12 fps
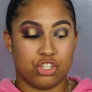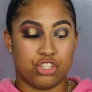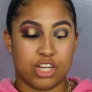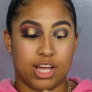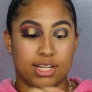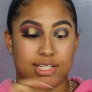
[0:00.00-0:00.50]

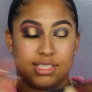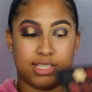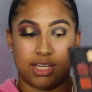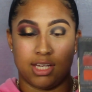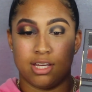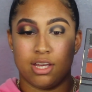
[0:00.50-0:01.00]

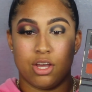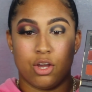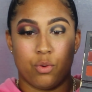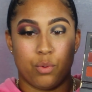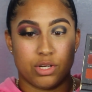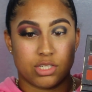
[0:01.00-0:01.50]
Jealousy,
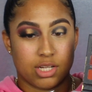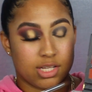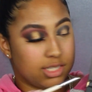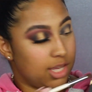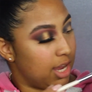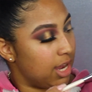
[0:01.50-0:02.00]
which
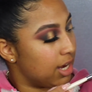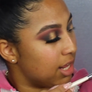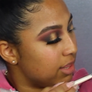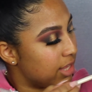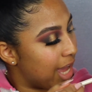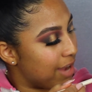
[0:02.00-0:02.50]
is
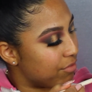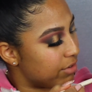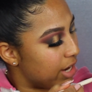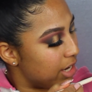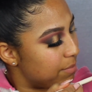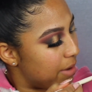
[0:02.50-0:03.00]
in the
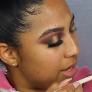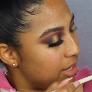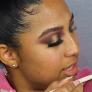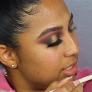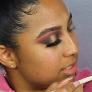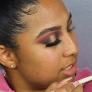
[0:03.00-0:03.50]
Aphrodite
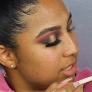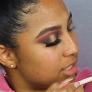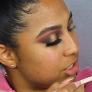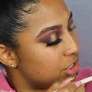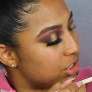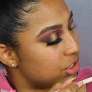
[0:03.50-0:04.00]
palette. It's
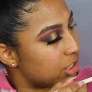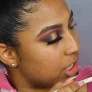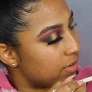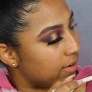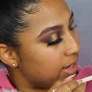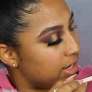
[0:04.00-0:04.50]
this
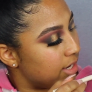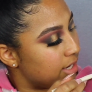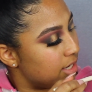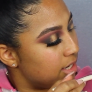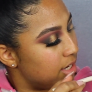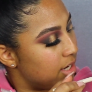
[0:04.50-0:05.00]
shade right here,